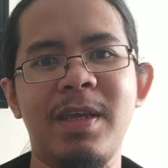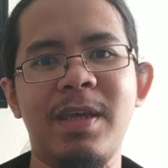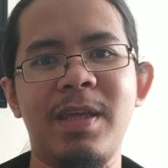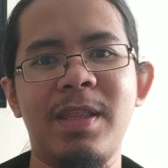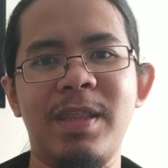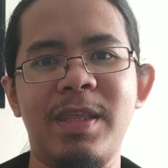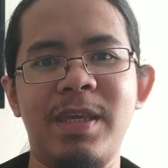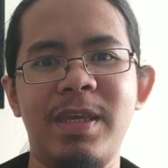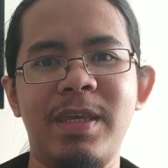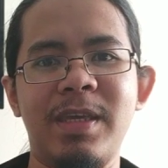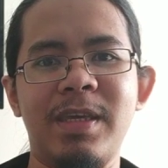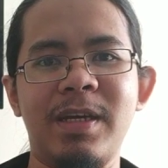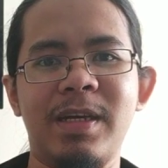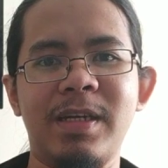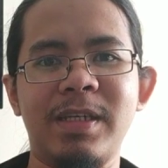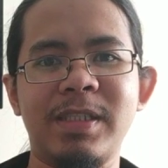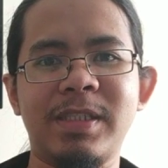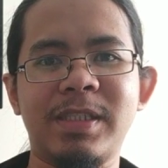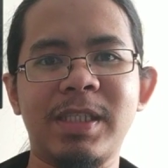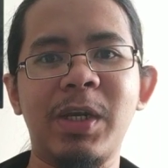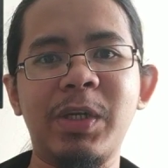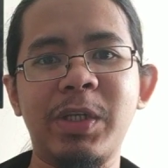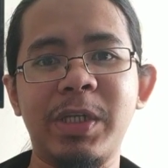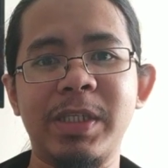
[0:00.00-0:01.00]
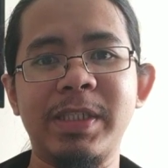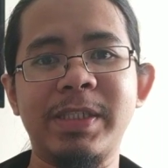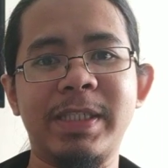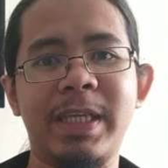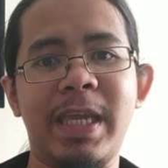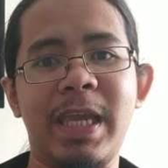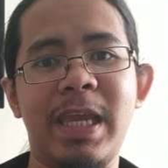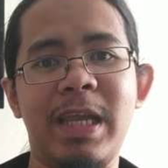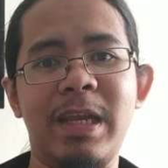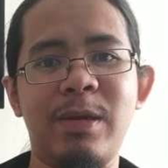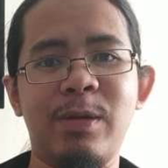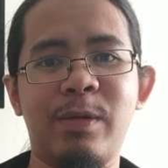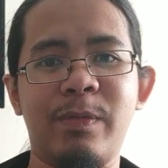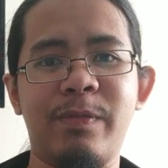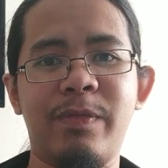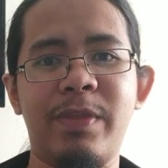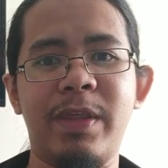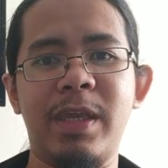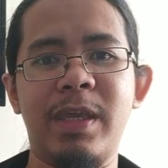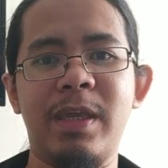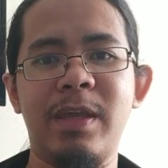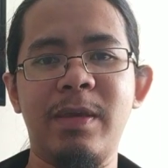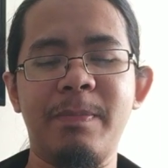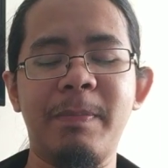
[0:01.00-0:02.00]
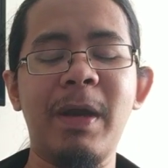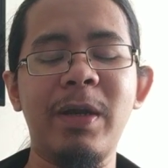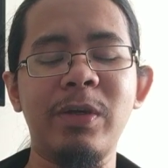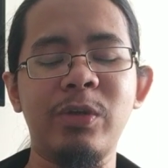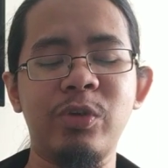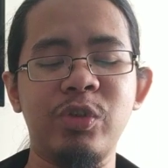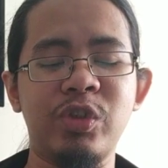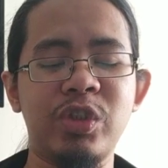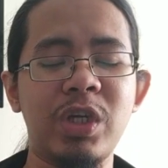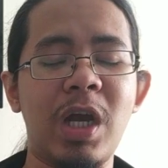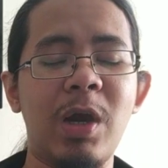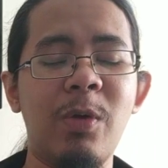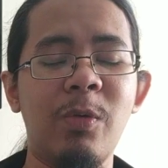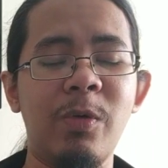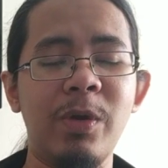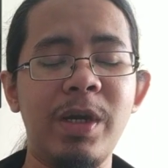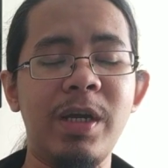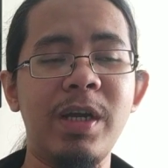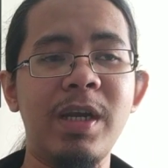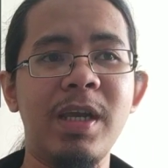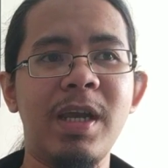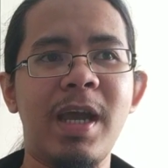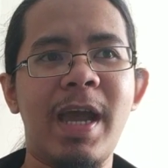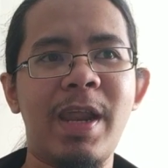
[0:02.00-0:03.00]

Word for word: the uh, starting scale of the Parton shower.